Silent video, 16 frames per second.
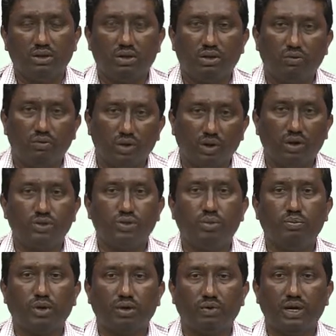will also
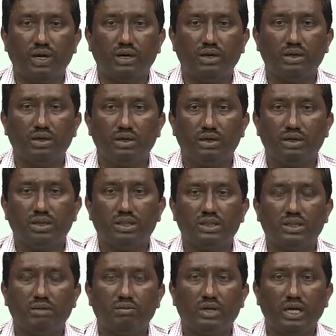provide
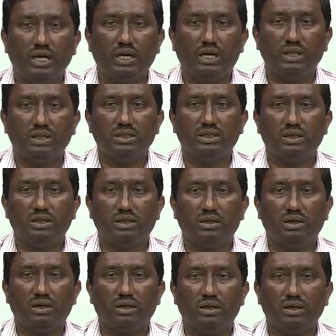some guidance
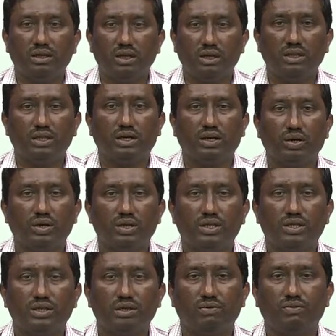in the
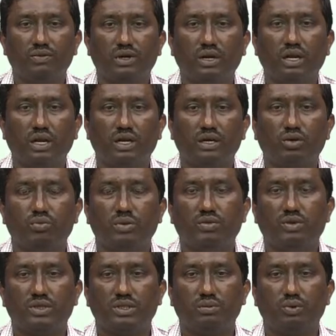allocation of reactive
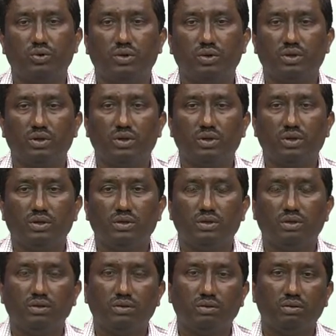power support.
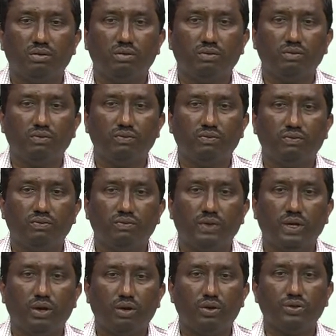So,
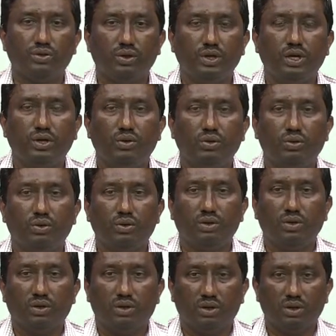we also need to
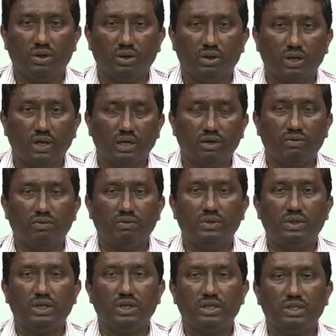get with
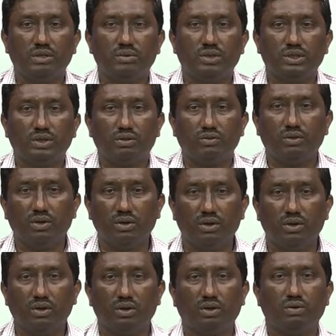the estimation
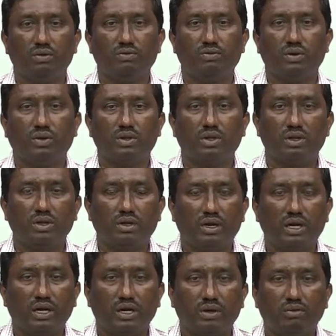for the
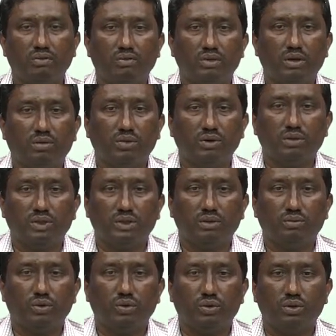reactive power
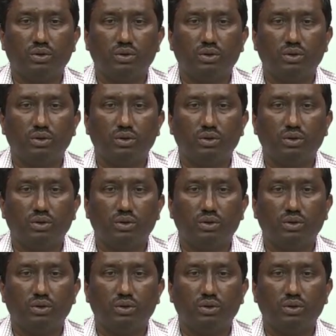support.